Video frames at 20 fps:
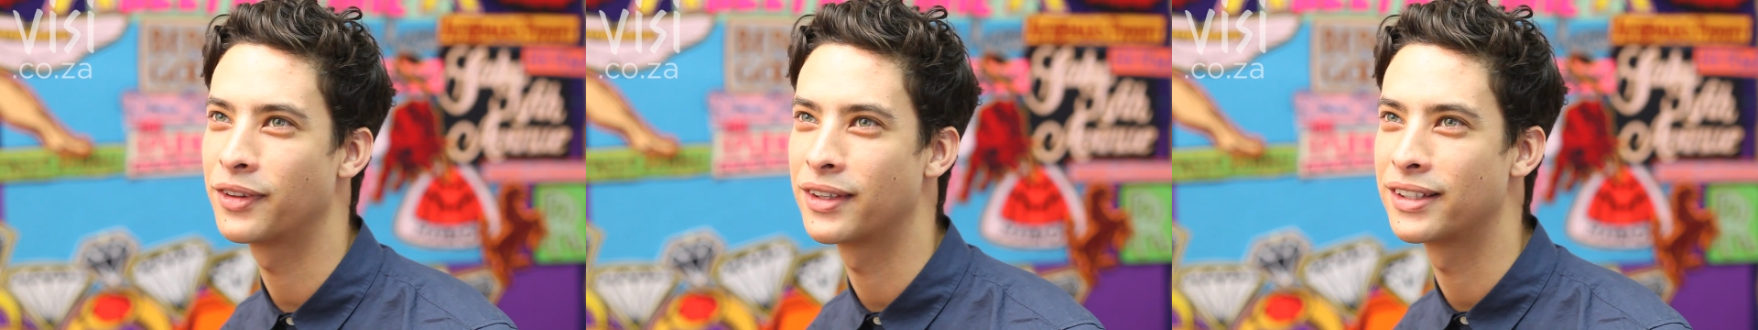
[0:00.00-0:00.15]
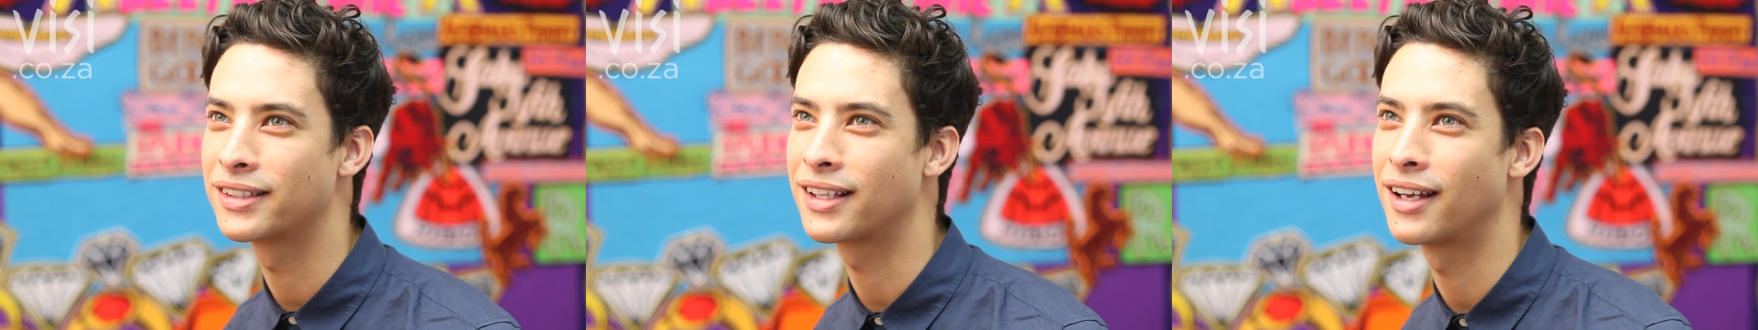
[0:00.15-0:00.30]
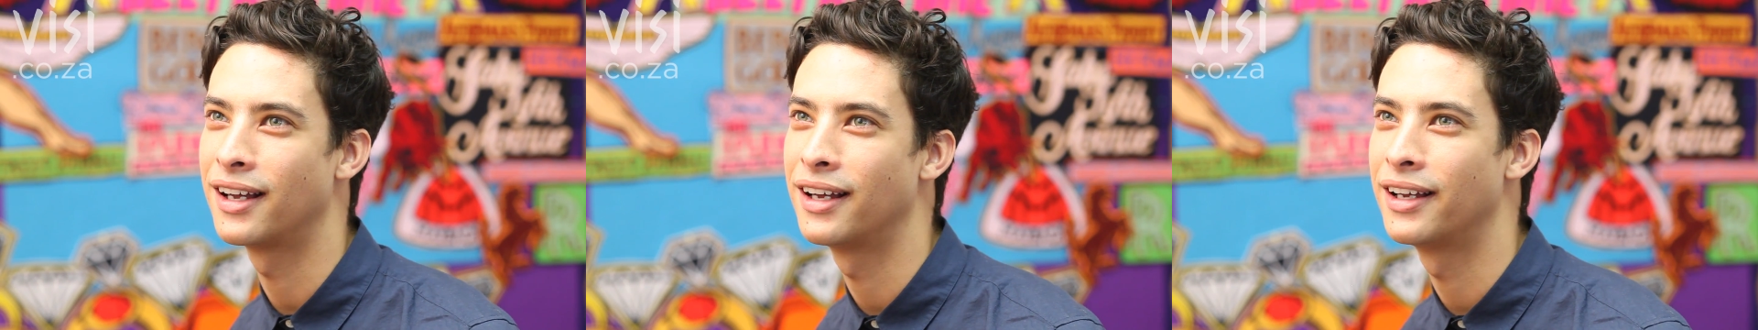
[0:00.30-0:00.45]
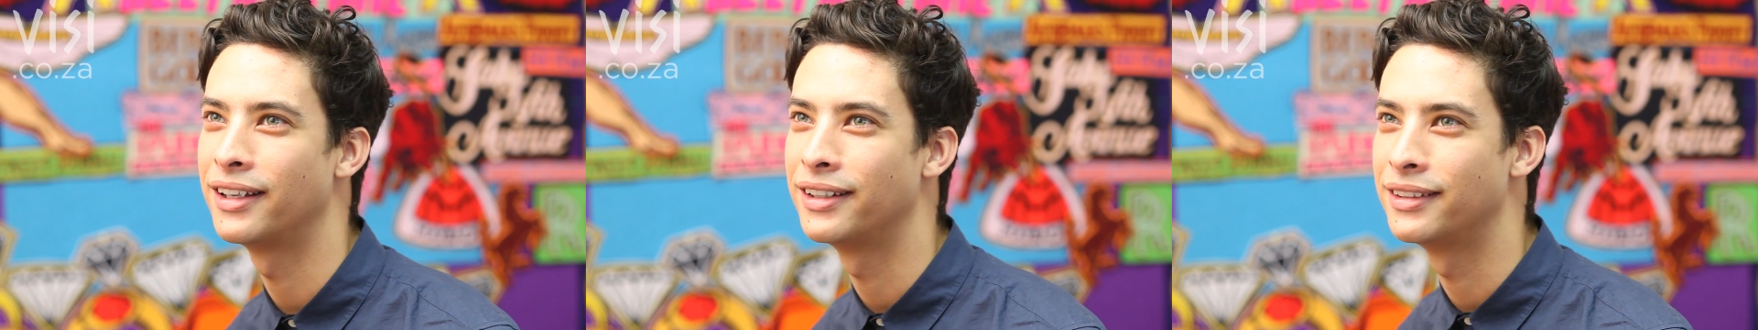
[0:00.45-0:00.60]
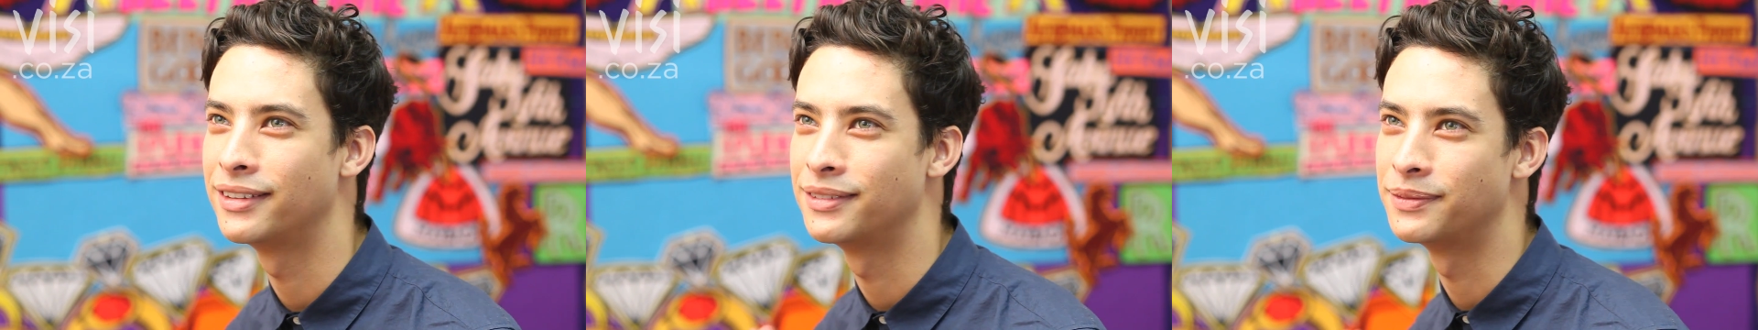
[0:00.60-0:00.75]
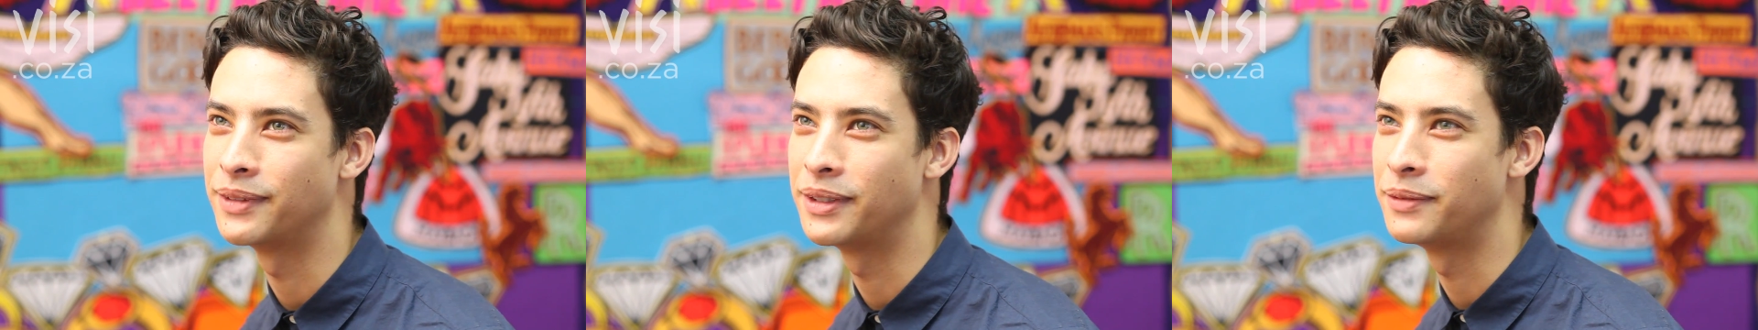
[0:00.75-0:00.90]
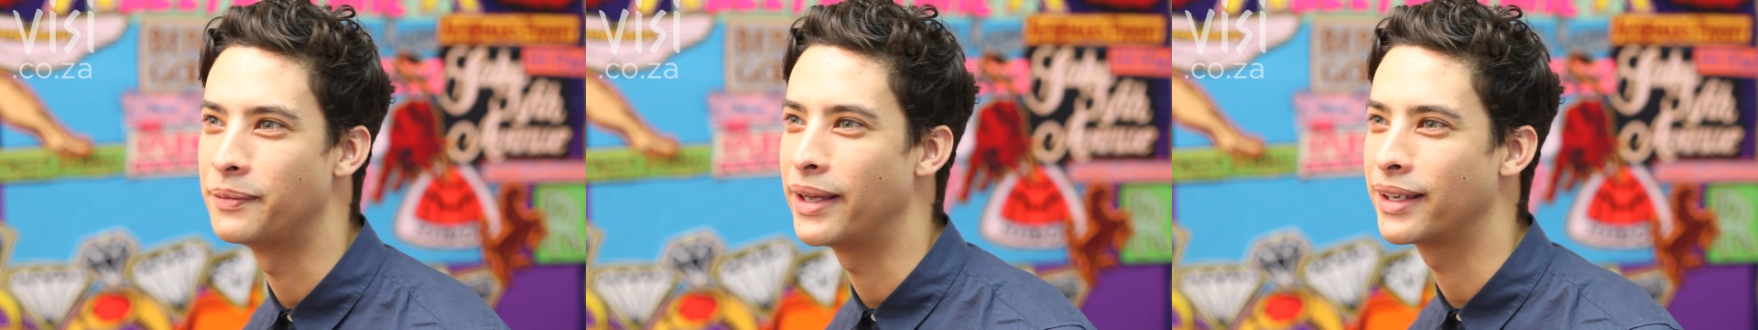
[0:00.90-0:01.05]
this guy
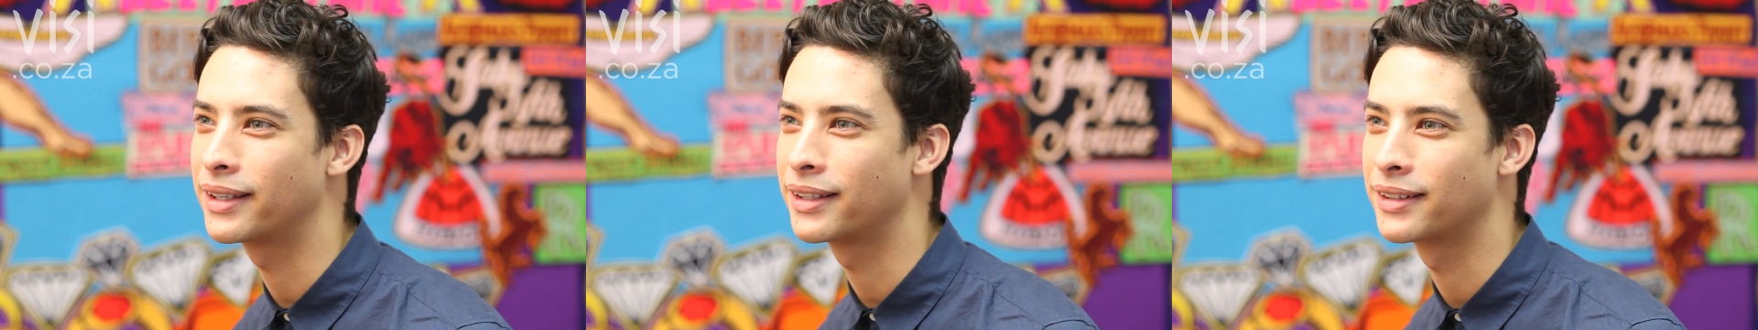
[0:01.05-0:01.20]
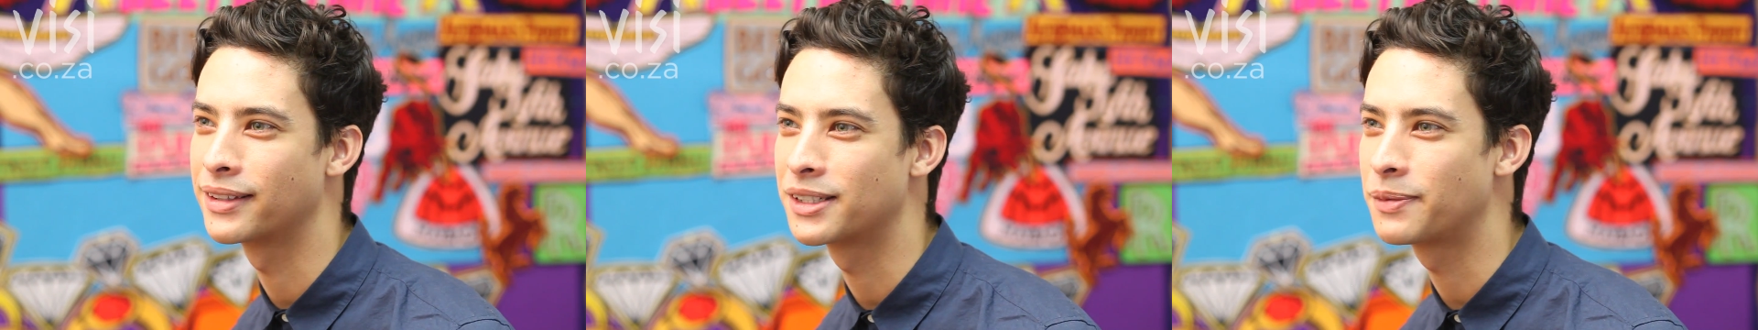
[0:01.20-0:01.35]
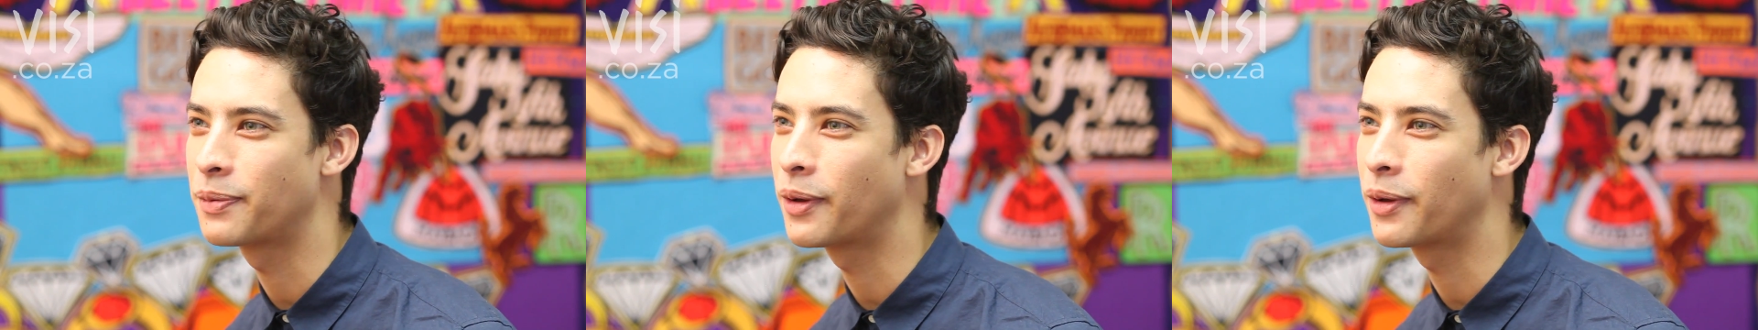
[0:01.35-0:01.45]
in making this